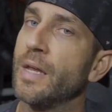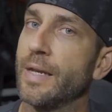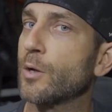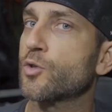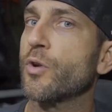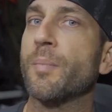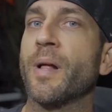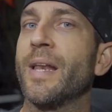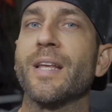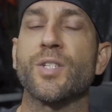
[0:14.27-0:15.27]
Now
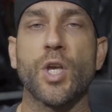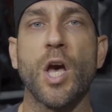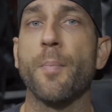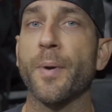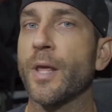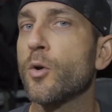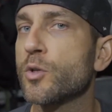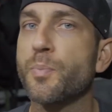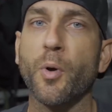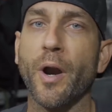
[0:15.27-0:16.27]
Streamlight is a company
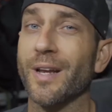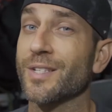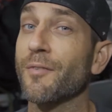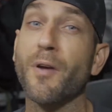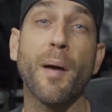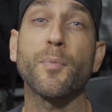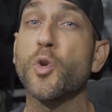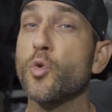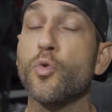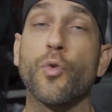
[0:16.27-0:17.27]
whose products I've come
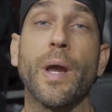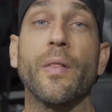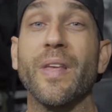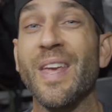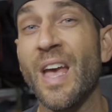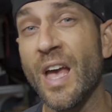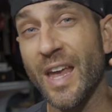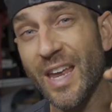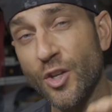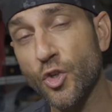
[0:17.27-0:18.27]
to greatly
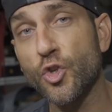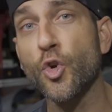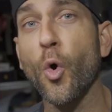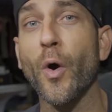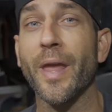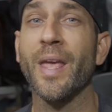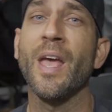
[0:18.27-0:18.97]
enjoy,